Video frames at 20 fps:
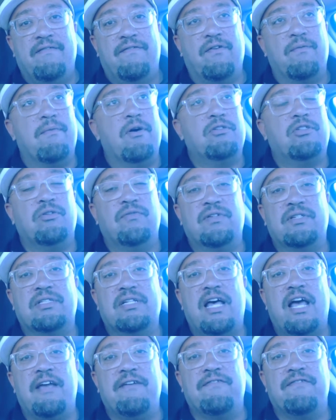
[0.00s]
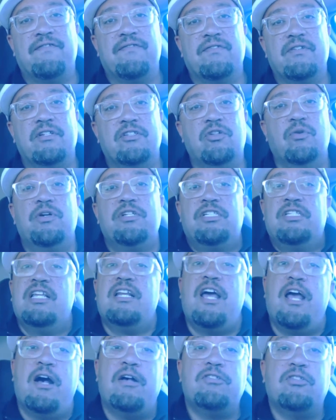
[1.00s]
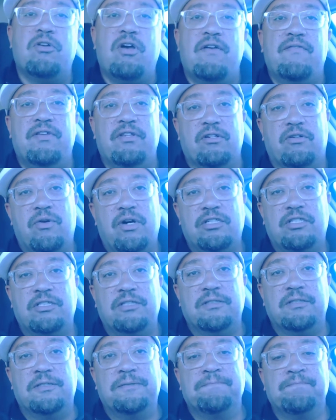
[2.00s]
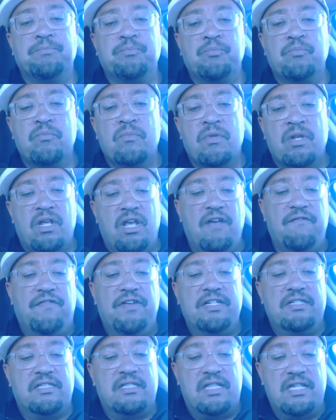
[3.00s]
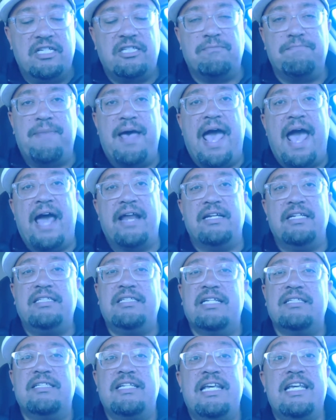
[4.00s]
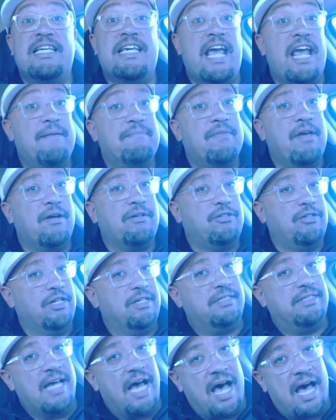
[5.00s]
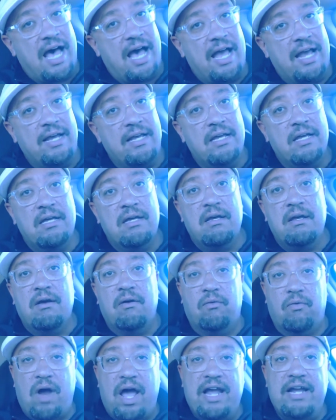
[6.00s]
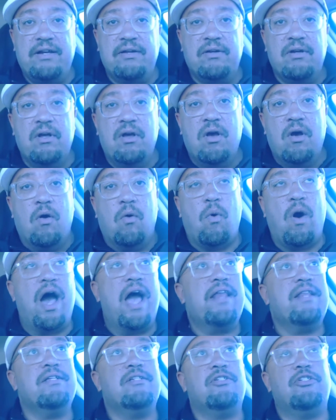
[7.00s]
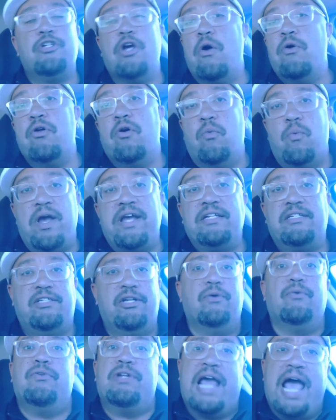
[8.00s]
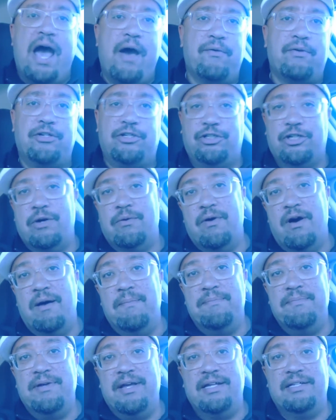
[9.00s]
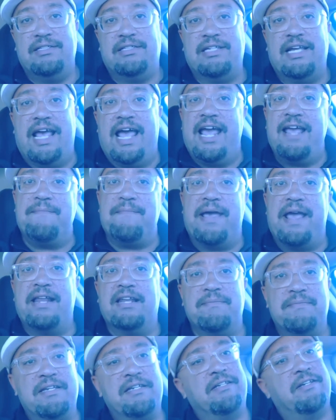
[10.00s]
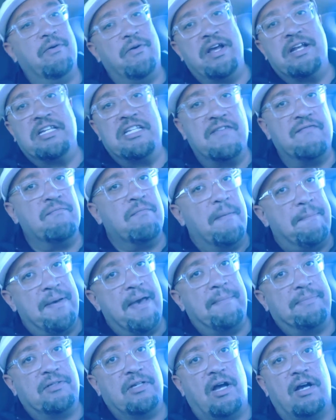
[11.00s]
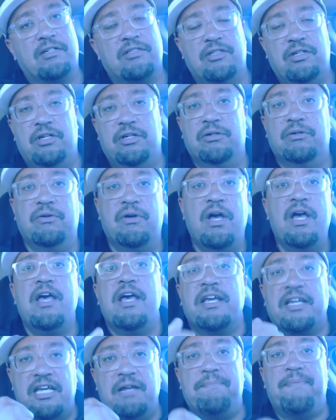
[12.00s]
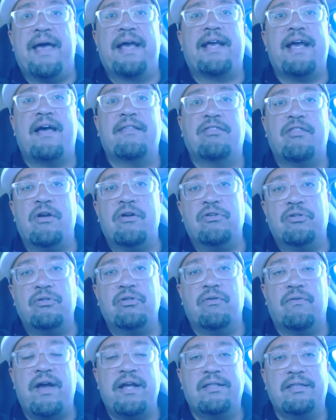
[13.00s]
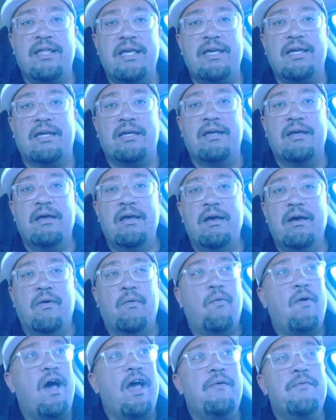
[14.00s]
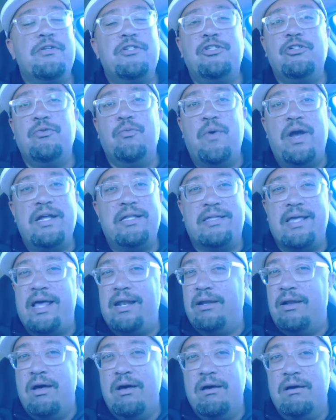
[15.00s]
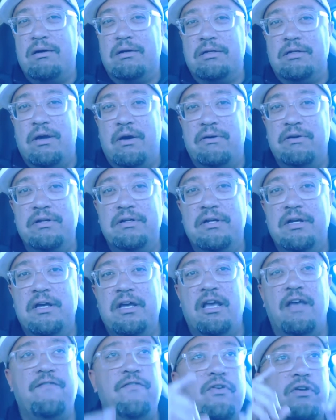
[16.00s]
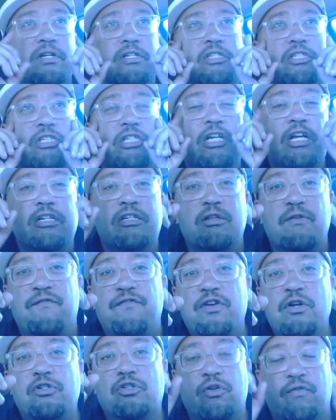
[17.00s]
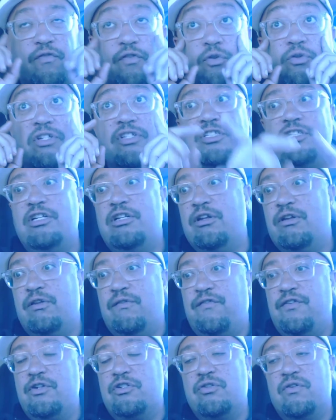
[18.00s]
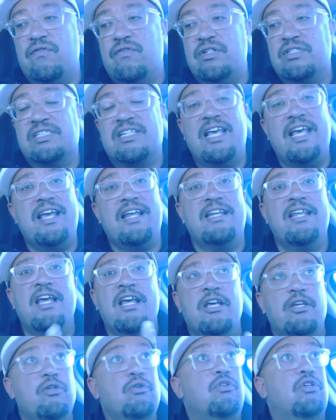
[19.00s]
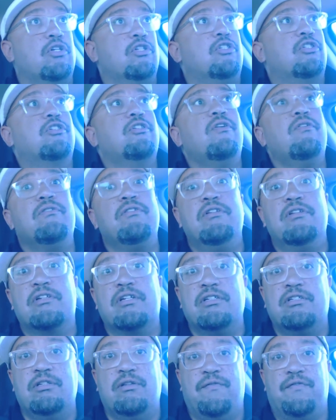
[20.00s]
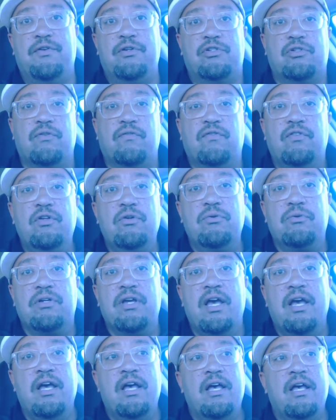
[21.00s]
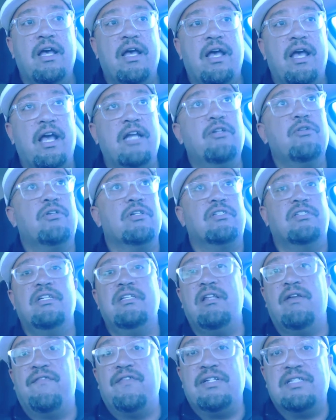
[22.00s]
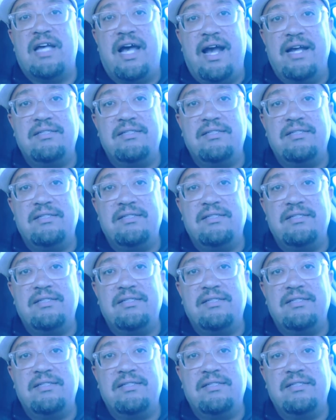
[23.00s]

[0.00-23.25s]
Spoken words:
for most of his life. To which then I also have other questions. If he's this bad, and he says he came there to die, right? Why does Yoda wait till now to show up and say, hey man, let me go ahead and give him a pep talk so he'll get back out there and do the right thing? Why would you wait that long, Yoda? If you could see into the future, if Luke could see into the future of this kid, you can certainly look into the future of Luke. And you can see that if he's